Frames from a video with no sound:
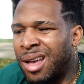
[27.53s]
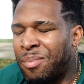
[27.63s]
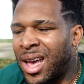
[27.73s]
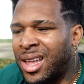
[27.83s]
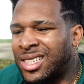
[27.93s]

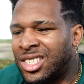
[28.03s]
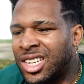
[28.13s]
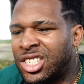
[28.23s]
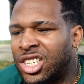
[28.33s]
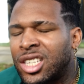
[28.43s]
man,
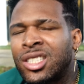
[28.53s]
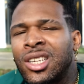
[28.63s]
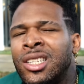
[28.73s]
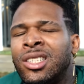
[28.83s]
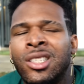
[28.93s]

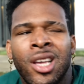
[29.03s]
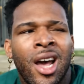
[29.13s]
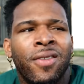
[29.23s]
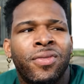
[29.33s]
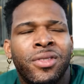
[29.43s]
it's
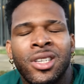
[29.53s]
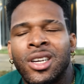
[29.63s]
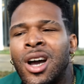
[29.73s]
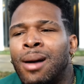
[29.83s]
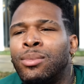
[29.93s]
tough to
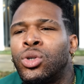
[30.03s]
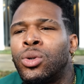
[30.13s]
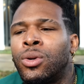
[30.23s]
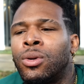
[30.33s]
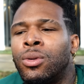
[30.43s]
come
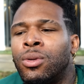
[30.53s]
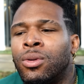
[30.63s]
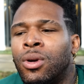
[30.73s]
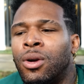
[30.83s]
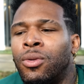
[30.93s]
to a
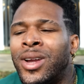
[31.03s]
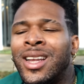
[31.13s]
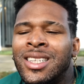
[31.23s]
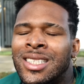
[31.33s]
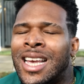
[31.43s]

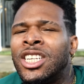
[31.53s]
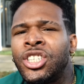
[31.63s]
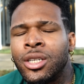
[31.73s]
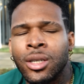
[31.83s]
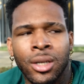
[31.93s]

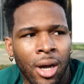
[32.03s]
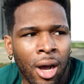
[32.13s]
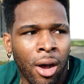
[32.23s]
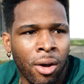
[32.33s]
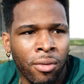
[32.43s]
realization
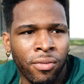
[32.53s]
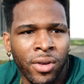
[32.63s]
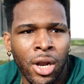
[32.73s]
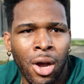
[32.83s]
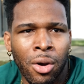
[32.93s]
of,
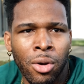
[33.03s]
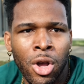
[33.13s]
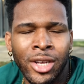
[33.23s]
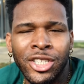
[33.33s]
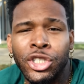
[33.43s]
you know,
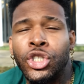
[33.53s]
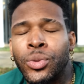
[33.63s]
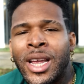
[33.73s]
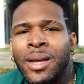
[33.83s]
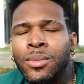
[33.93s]
your
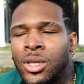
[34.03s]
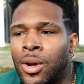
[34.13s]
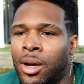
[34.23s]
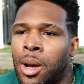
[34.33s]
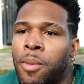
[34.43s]
dreams. You
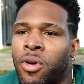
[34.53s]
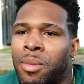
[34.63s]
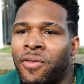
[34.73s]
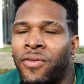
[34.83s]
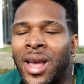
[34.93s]
know, I come from
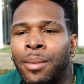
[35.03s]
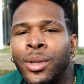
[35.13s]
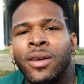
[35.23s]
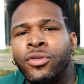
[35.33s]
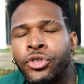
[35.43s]
a
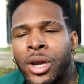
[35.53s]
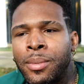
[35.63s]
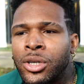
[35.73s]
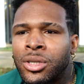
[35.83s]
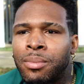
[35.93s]
family of
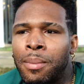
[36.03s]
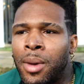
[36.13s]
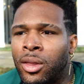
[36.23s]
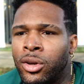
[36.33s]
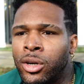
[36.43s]
dreamers. My
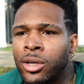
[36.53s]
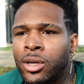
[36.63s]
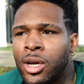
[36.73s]
mother,